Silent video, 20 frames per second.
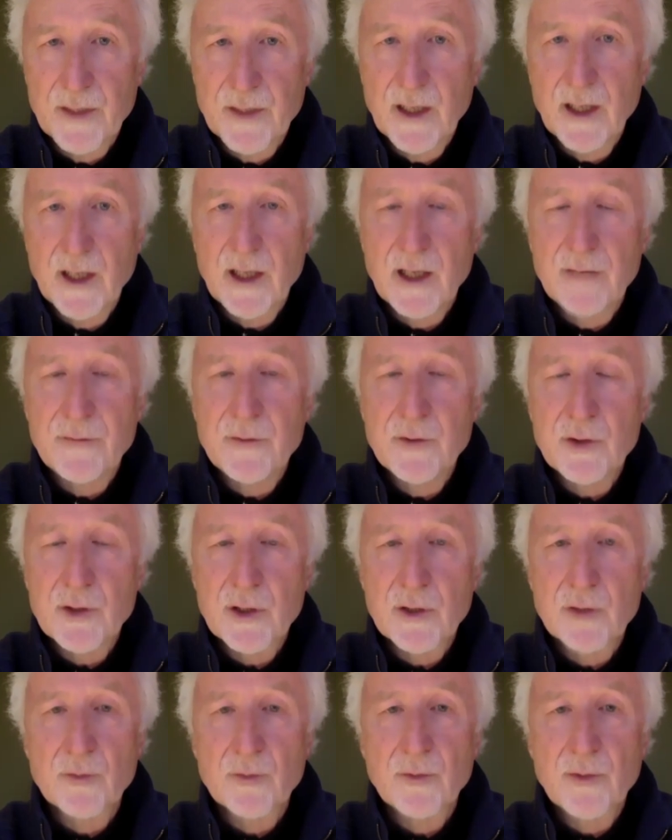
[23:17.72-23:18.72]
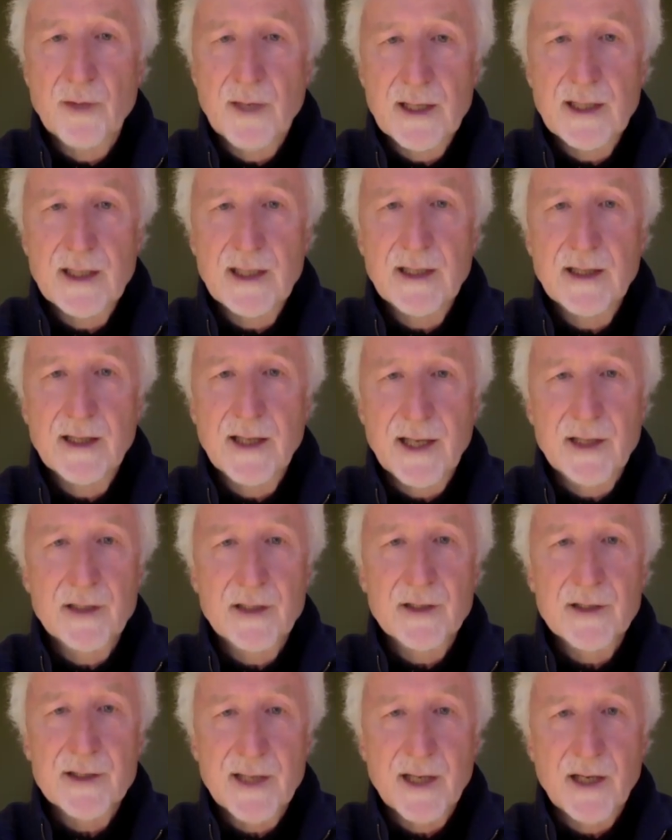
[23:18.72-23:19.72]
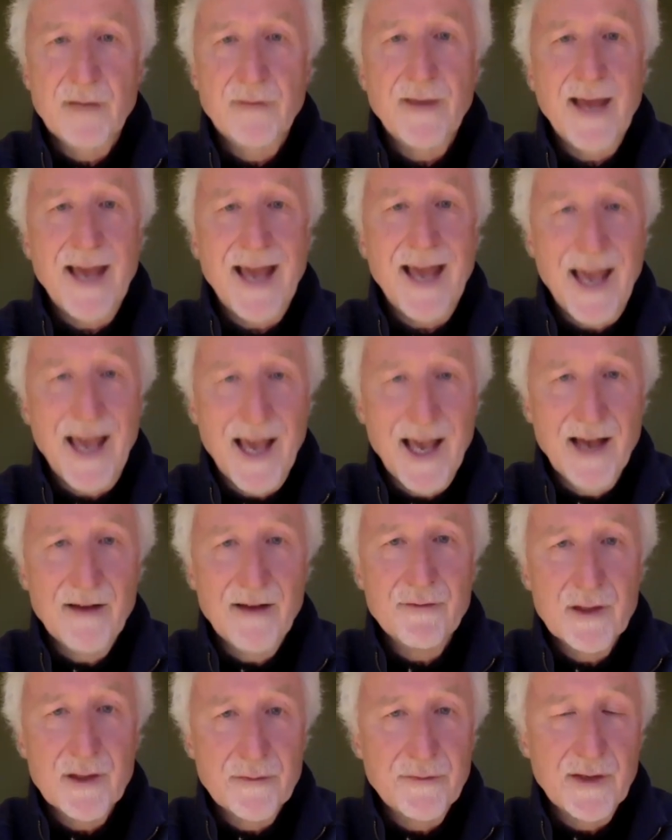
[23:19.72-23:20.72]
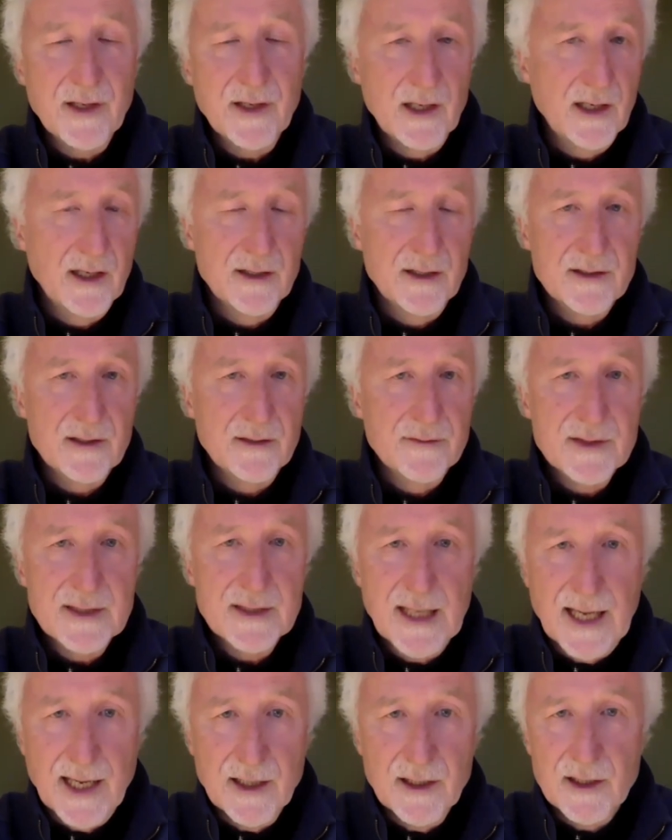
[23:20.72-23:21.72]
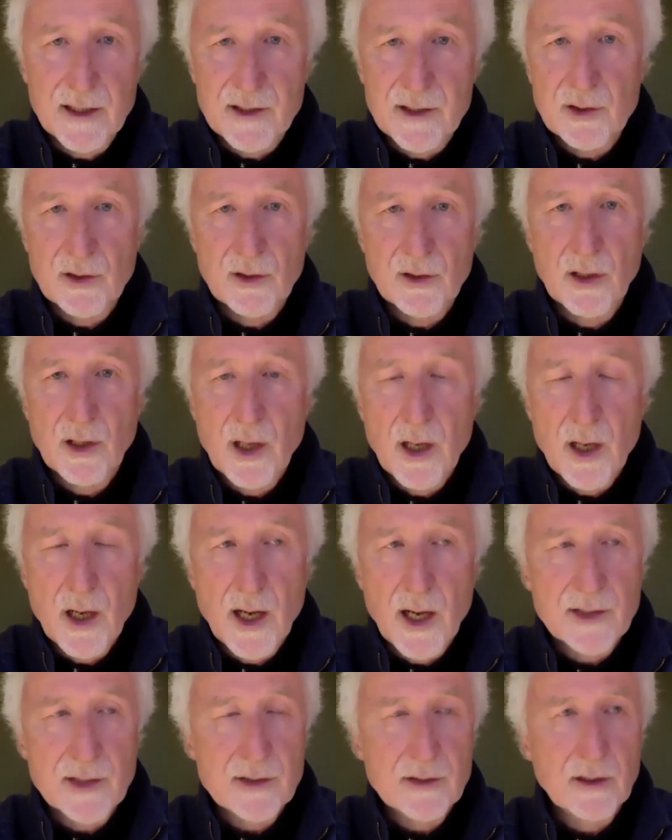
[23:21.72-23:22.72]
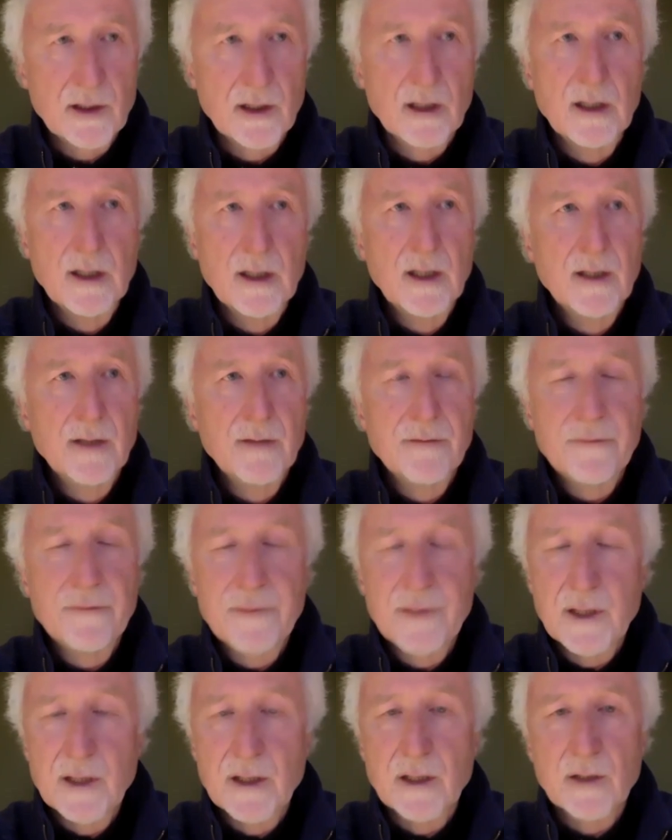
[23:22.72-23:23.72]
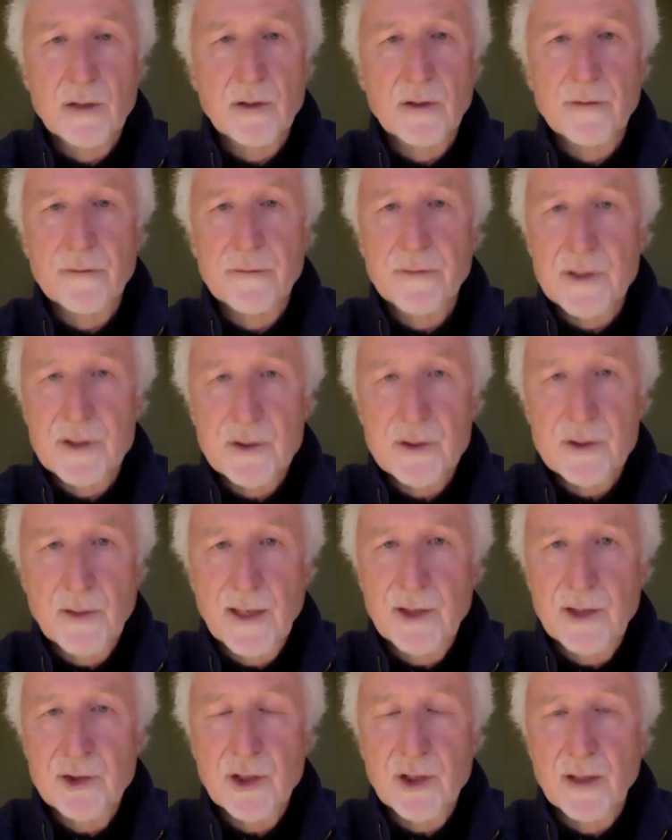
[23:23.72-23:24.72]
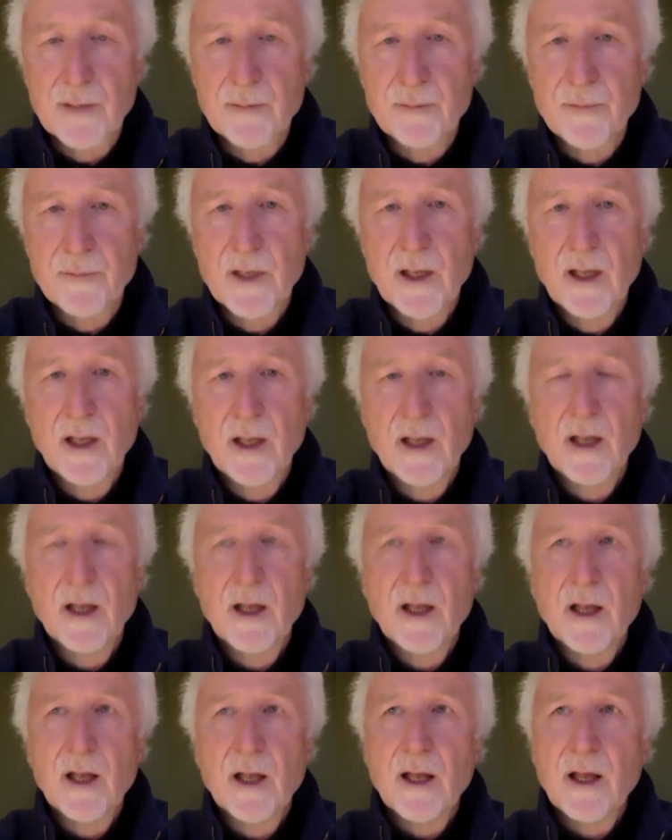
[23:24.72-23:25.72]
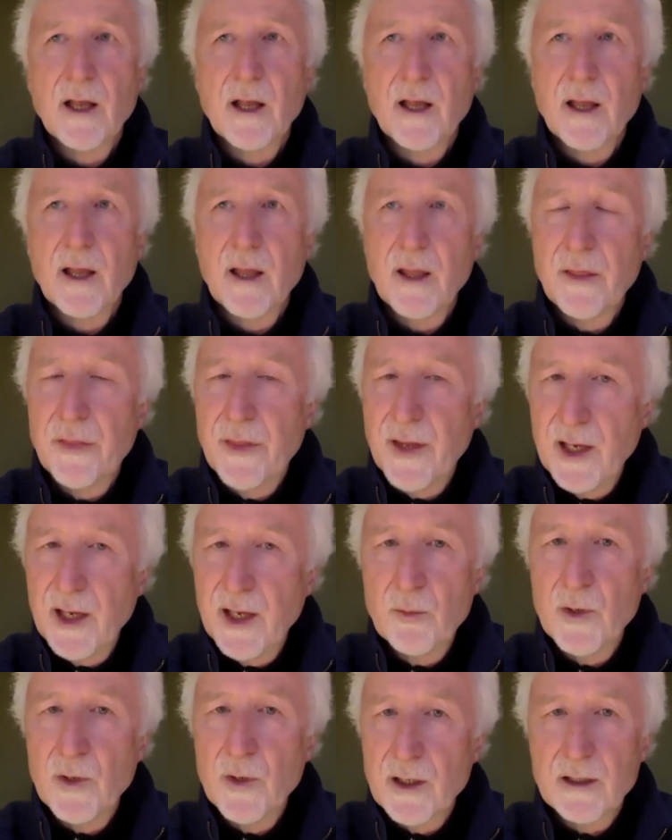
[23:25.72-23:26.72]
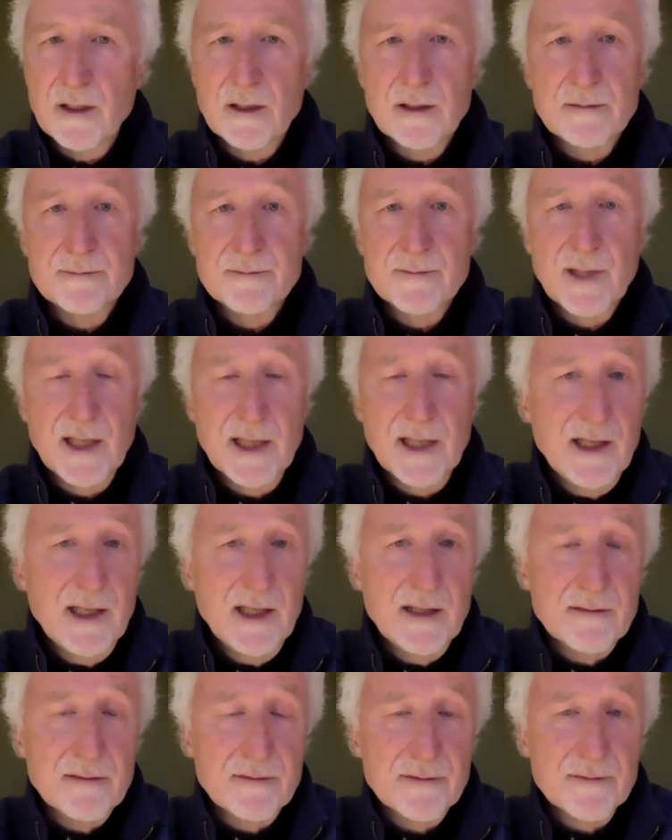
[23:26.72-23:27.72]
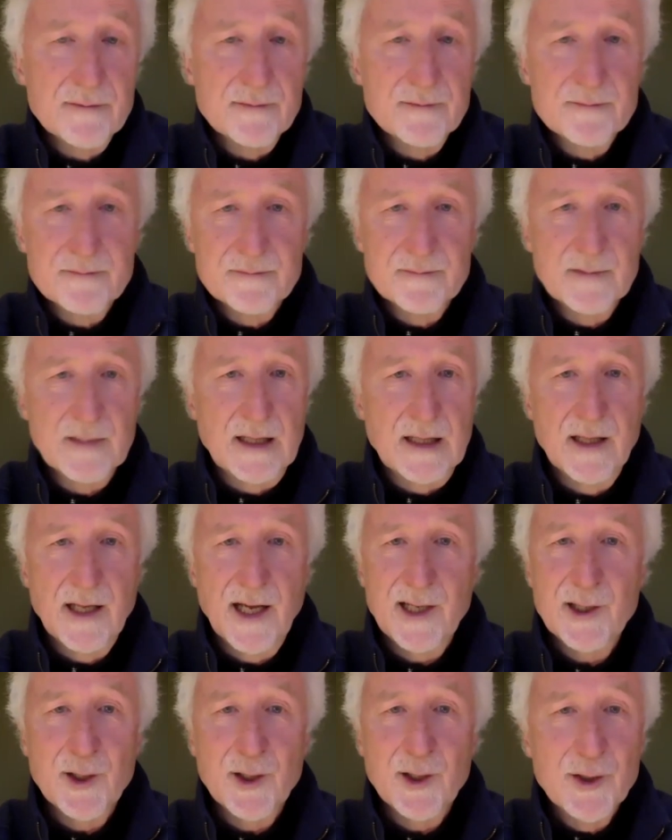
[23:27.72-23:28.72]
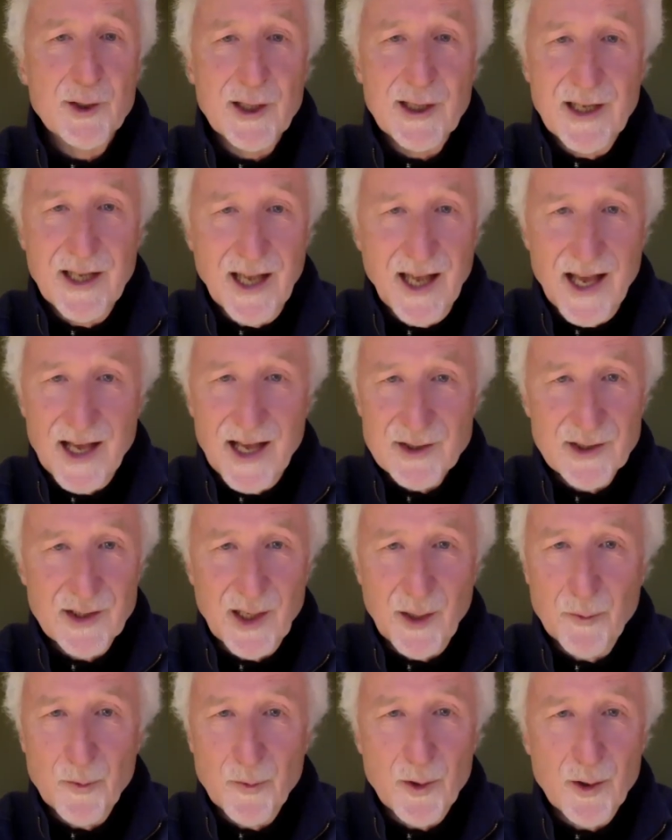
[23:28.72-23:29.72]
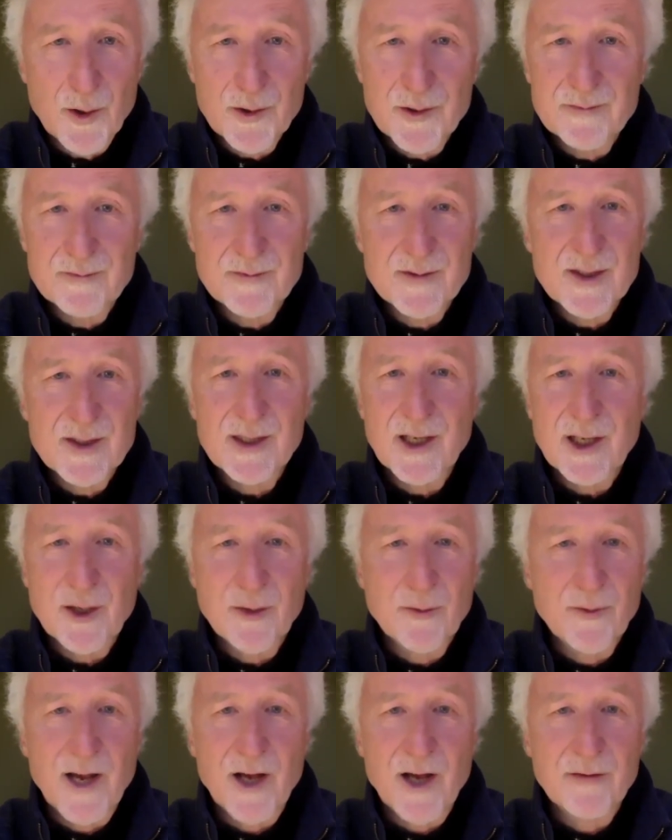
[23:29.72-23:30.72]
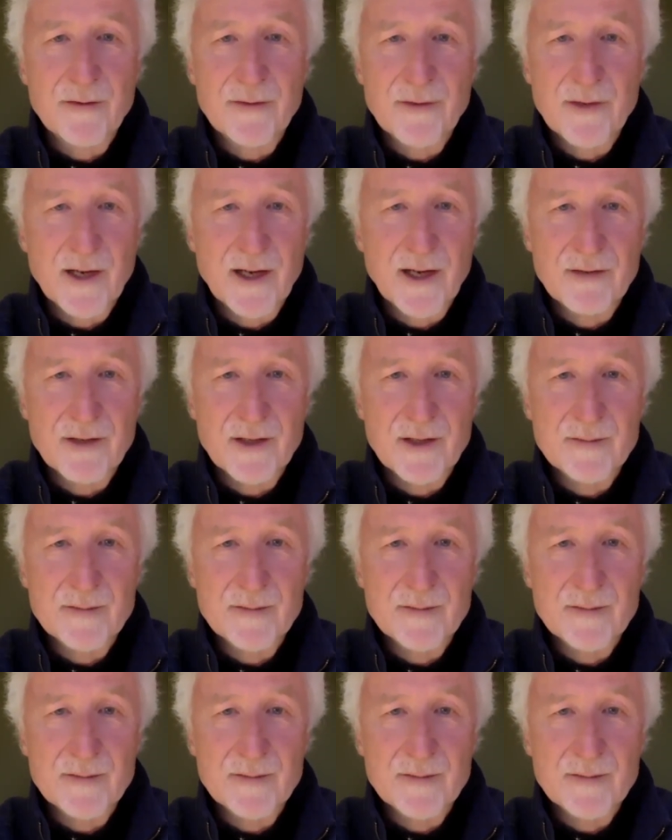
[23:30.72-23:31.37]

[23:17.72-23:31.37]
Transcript: if you can really let yourself have the feelings of sadness or loss or fear or frustration, they will leave. Like a good guest, they won't stick around forever.